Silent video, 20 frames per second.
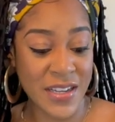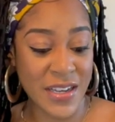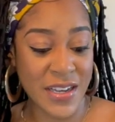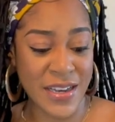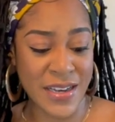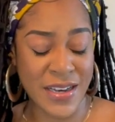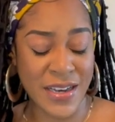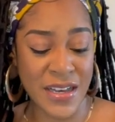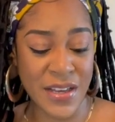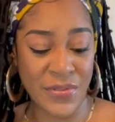
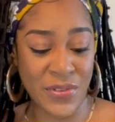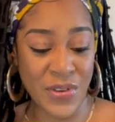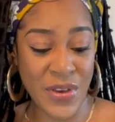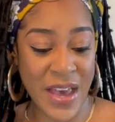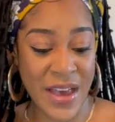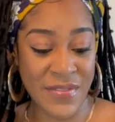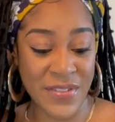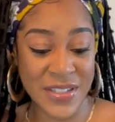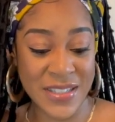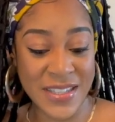If you
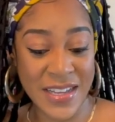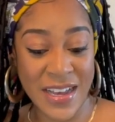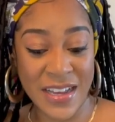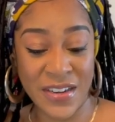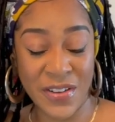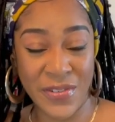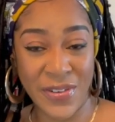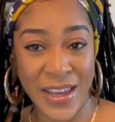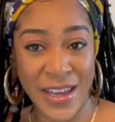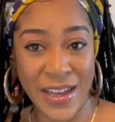have a ton
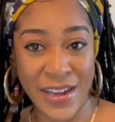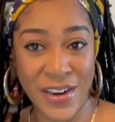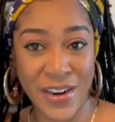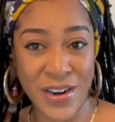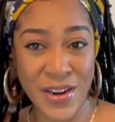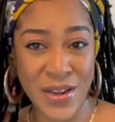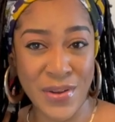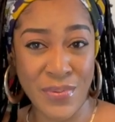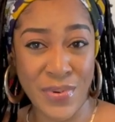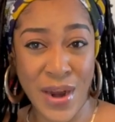of
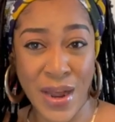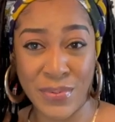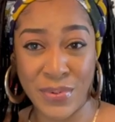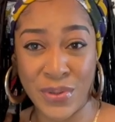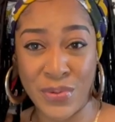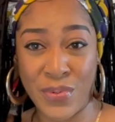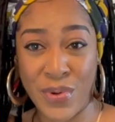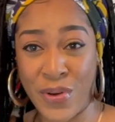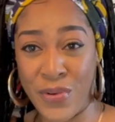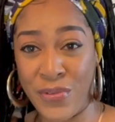hair, it
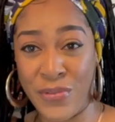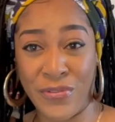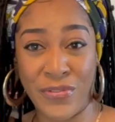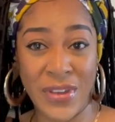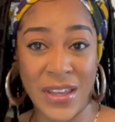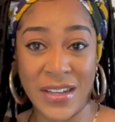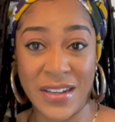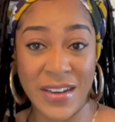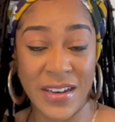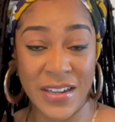probably won't
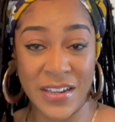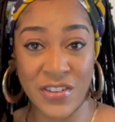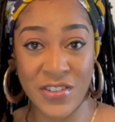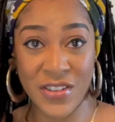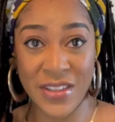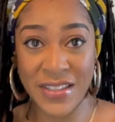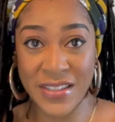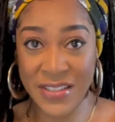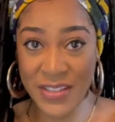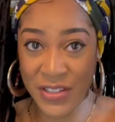fit under
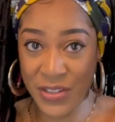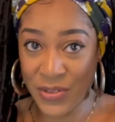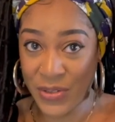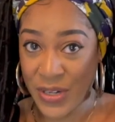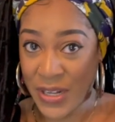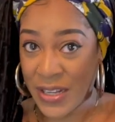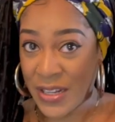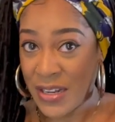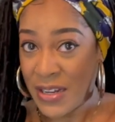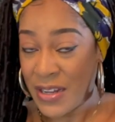this
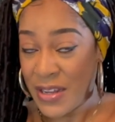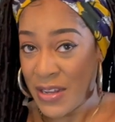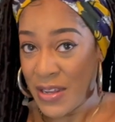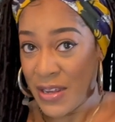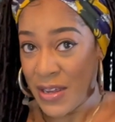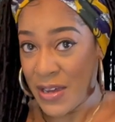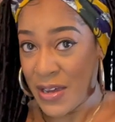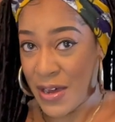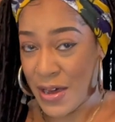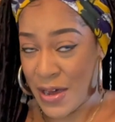unit.
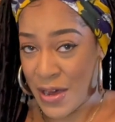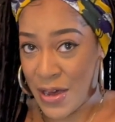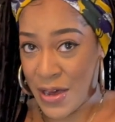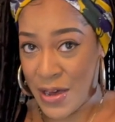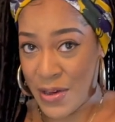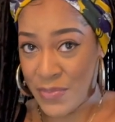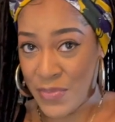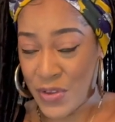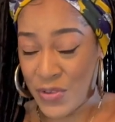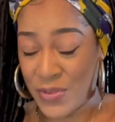
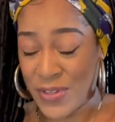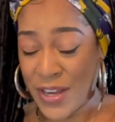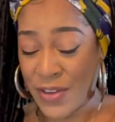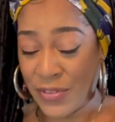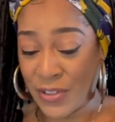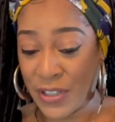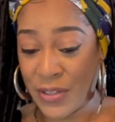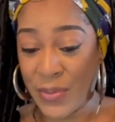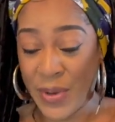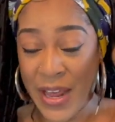You
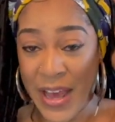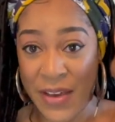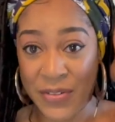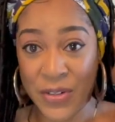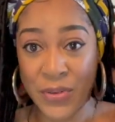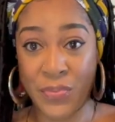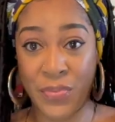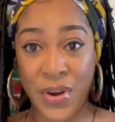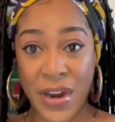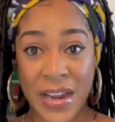definitely would have
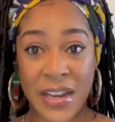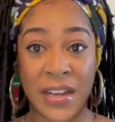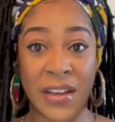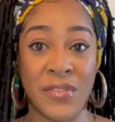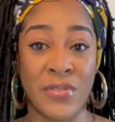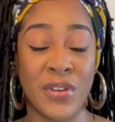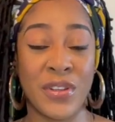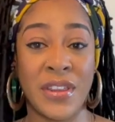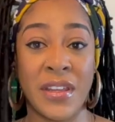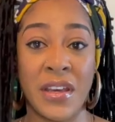to braid
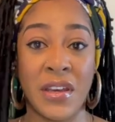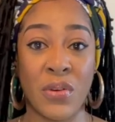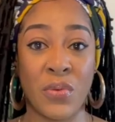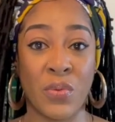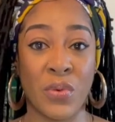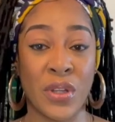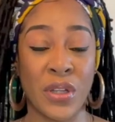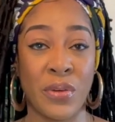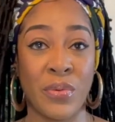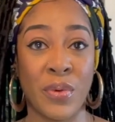everything
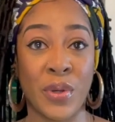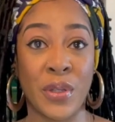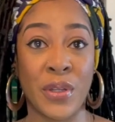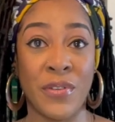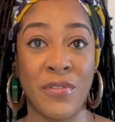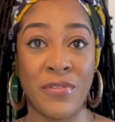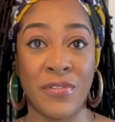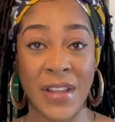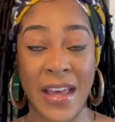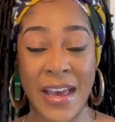really, really
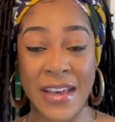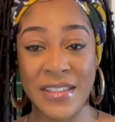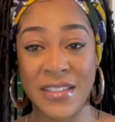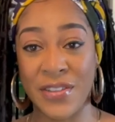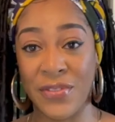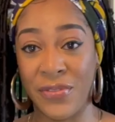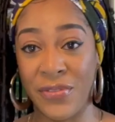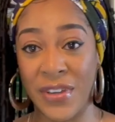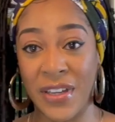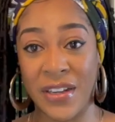flat
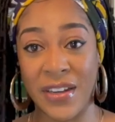to fit